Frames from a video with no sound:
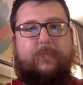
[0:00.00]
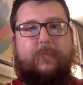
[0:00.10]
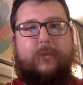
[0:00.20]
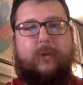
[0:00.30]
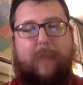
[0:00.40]

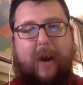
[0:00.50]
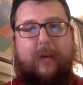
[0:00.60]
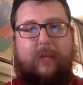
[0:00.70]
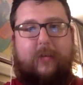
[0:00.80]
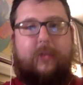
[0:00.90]
Joe
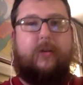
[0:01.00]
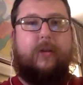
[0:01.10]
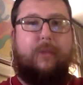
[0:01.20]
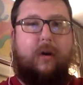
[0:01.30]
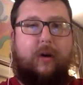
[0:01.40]
Biden instead
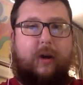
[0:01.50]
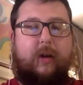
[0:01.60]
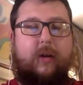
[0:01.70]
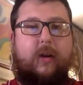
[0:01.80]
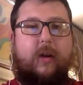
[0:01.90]
of
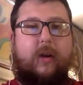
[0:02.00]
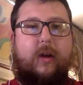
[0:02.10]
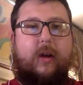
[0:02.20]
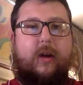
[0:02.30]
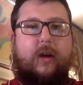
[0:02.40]
Bernie.
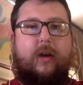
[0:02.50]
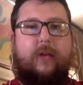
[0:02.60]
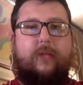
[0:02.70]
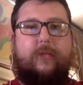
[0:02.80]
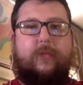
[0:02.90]

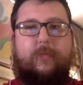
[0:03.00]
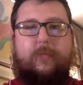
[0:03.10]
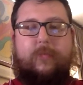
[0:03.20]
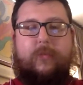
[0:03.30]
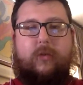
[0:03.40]
If
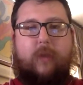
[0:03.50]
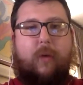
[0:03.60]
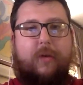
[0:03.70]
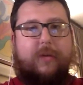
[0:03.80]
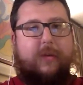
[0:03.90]
Trump
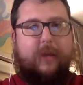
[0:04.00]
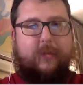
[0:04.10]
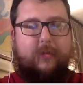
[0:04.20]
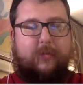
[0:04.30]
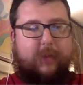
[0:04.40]
wasn't
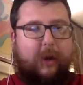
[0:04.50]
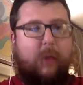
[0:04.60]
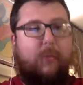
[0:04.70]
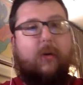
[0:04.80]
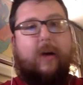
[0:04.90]
as
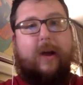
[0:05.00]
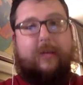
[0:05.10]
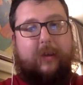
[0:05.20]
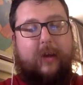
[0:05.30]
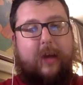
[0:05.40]
terrible as
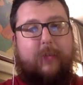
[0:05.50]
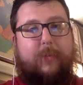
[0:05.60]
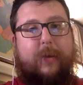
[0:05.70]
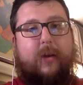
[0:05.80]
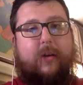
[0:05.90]
he has
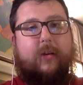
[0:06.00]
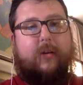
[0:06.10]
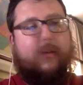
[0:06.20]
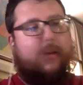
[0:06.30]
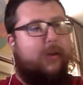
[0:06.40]
been,
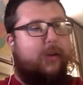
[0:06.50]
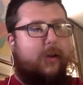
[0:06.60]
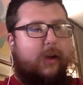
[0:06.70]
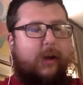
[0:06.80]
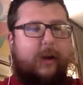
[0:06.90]

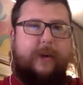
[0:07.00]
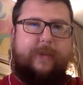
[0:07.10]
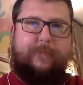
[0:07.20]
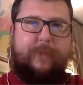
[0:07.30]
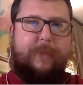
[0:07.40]

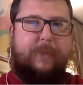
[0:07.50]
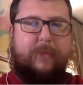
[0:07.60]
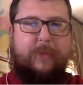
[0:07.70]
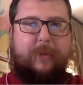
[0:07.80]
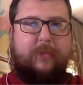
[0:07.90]

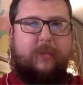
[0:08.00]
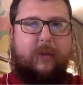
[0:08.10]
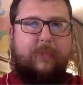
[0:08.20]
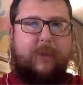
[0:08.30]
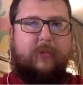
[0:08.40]

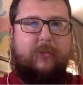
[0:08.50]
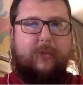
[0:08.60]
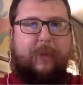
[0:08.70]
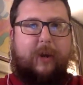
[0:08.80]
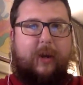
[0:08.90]
MSNBC,
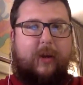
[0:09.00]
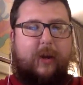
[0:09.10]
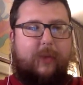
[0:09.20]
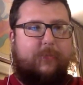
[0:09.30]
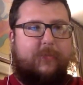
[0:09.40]
mainstream media,
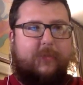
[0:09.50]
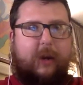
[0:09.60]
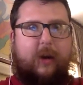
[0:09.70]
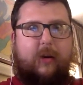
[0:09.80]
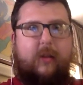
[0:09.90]
not
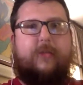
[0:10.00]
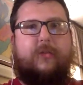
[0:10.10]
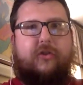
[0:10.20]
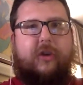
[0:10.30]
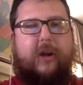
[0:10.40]
scaring the living
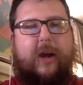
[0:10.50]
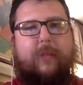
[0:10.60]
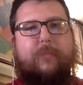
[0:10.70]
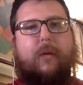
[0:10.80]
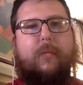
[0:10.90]
shit out
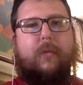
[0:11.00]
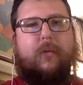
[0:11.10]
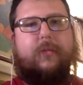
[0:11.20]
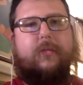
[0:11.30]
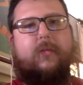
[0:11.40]
of
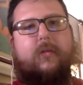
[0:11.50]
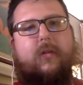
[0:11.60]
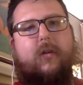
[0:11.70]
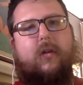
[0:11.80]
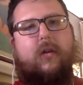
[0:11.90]
boomers
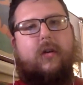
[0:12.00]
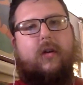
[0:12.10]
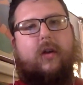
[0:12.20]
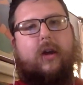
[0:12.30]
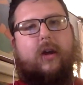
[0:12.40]

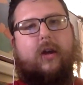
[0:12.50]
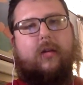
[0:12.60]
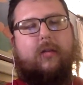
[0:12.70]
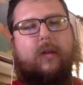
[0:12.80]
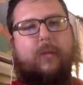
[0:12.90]

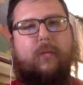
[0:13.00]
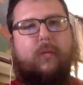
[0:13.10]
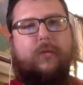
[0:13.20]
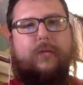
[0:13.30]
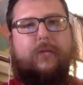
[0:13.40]
and
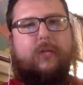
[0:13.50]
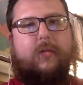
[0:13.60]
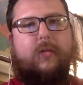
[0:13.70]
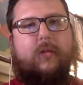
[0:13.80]
liberals.